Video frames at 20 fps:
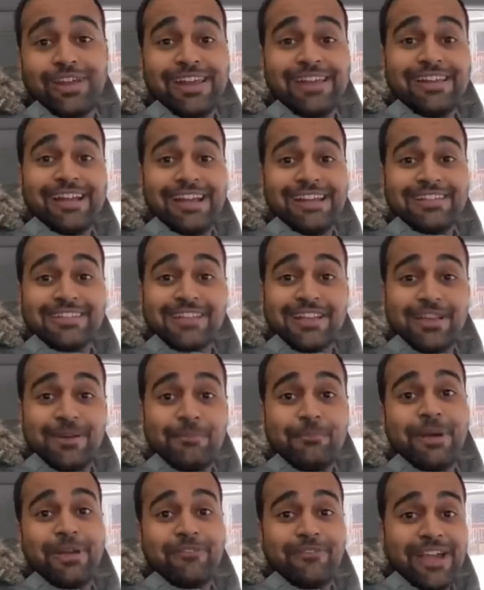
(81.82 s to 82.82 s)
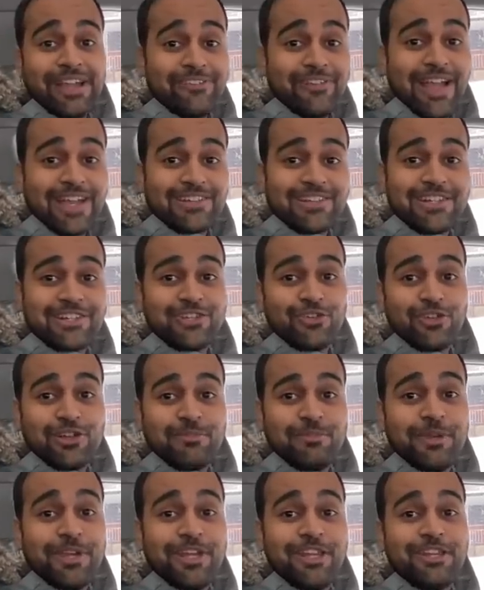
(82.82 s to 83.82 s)
Guys, my wife actually told
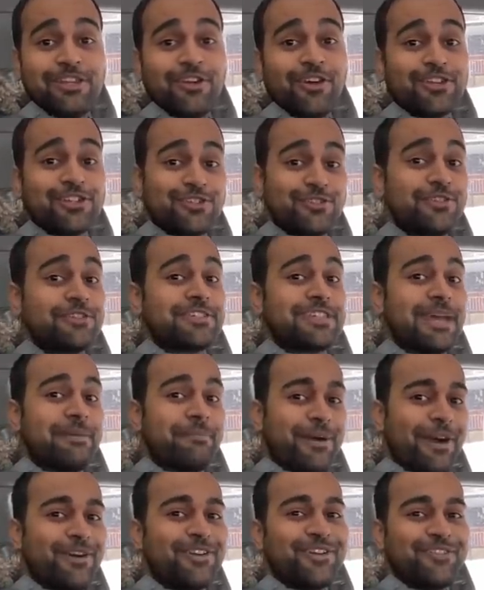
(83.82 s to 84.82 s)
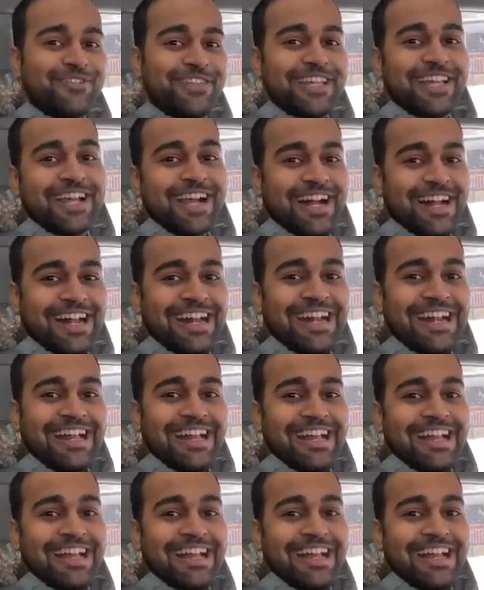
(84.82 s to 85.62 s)
me not to step out of the car